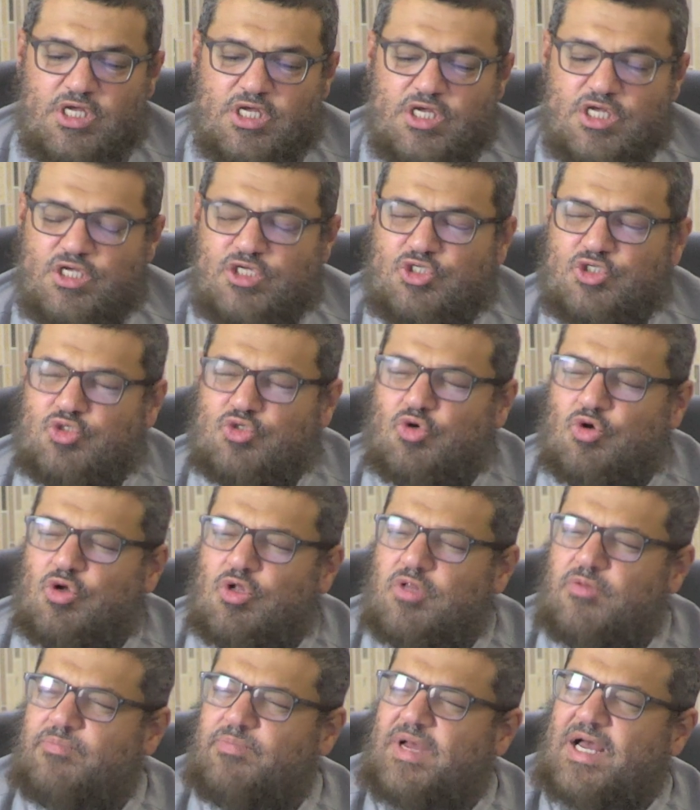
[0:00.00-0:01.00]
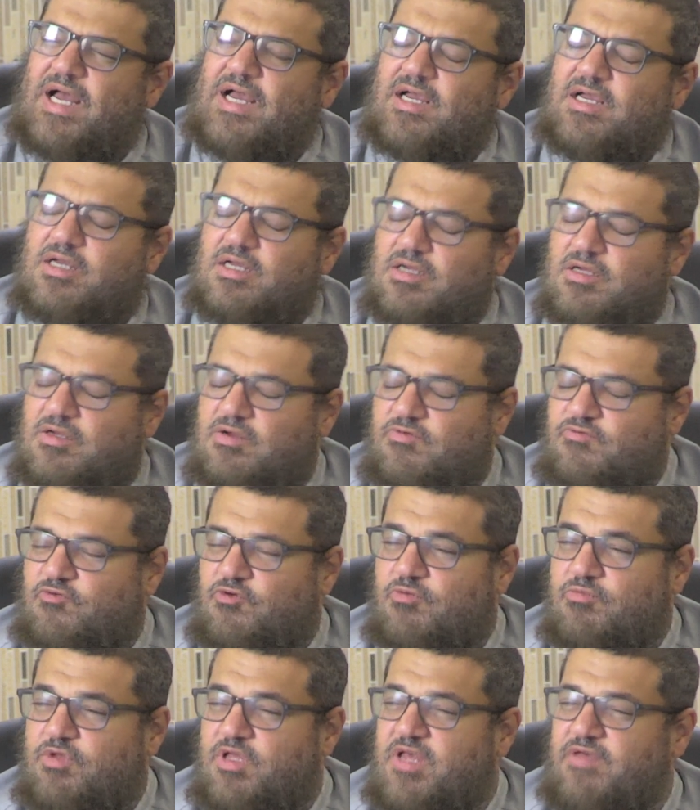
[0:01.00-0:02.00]
is to hold back
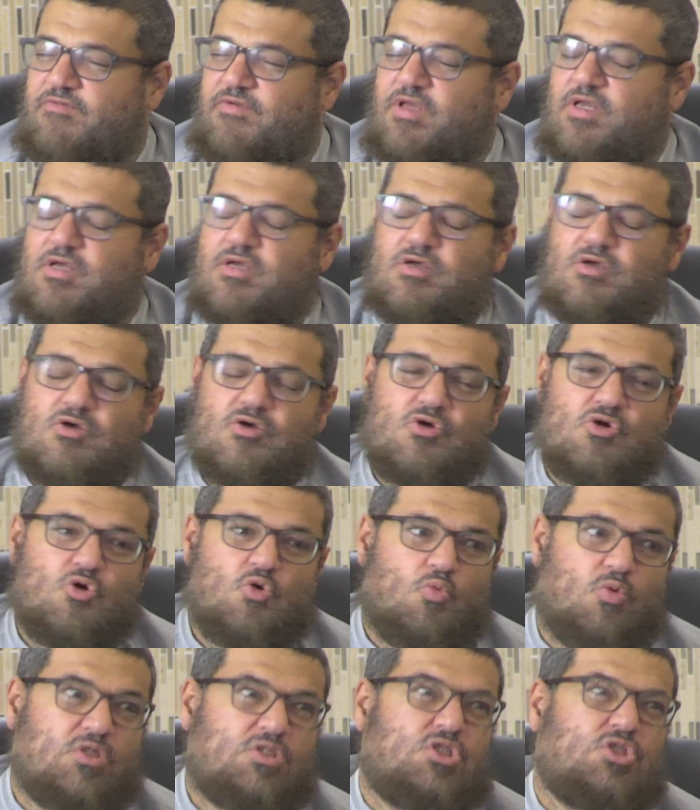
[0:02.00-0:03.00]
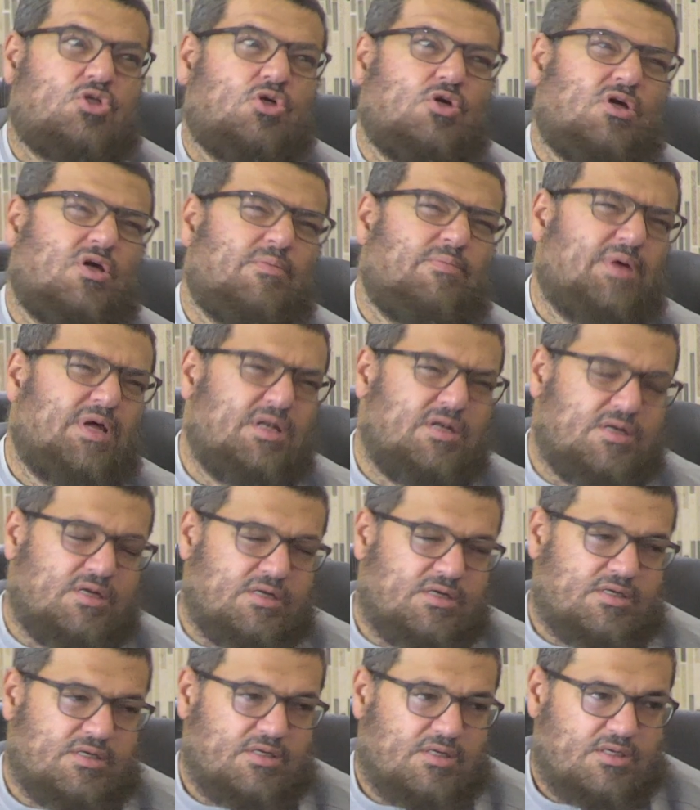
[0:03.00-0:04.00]
from giving what is
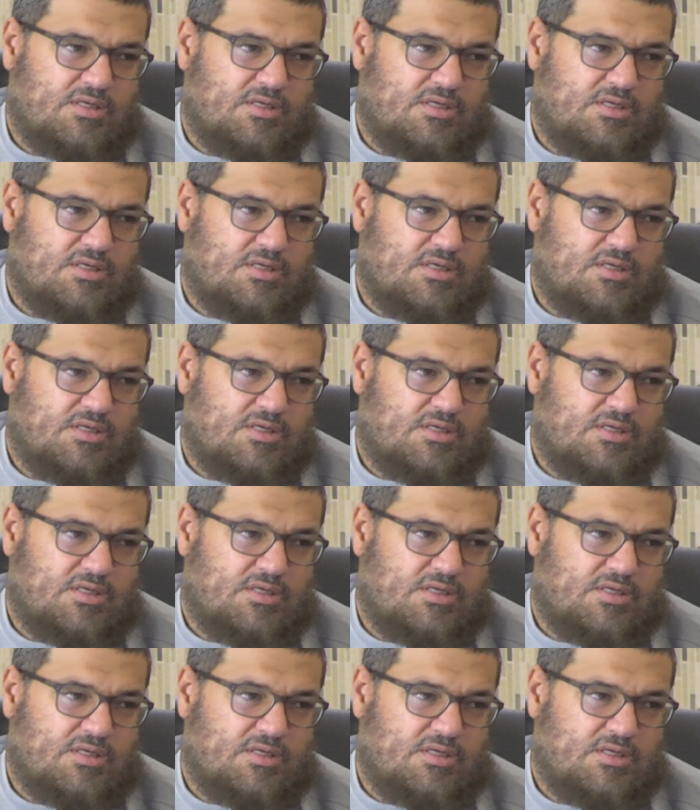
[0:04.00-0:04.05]
recommended,